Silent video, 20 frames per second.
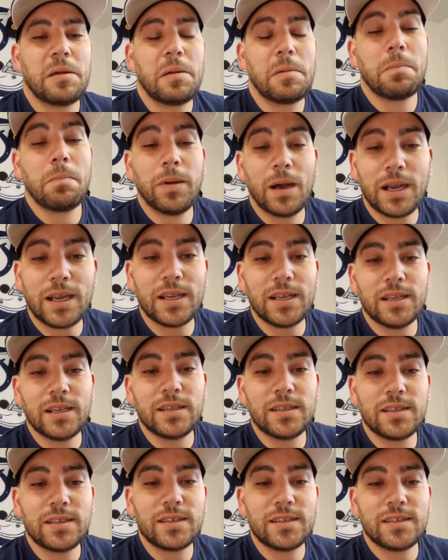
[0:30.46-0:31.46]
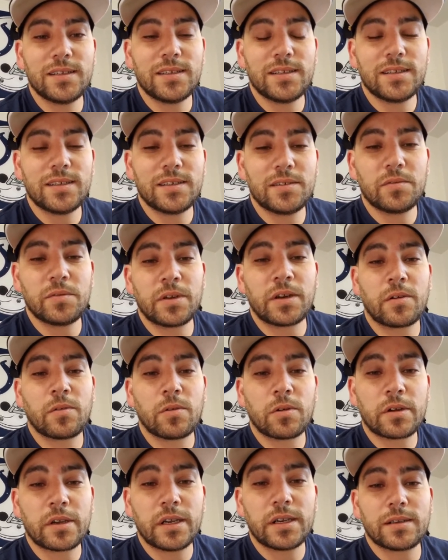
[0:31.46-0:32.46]
but when I
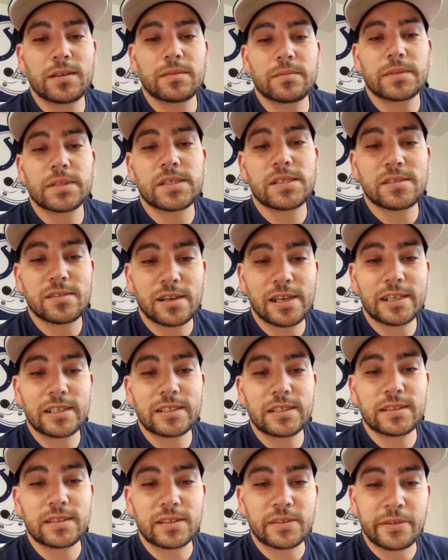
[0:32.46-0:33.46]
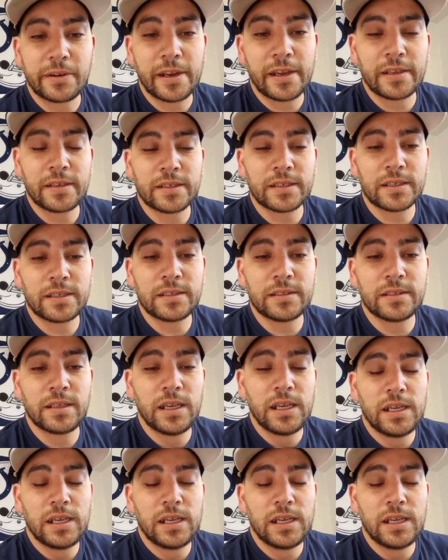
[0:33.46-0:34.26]
woke up, I still had to get the grind on.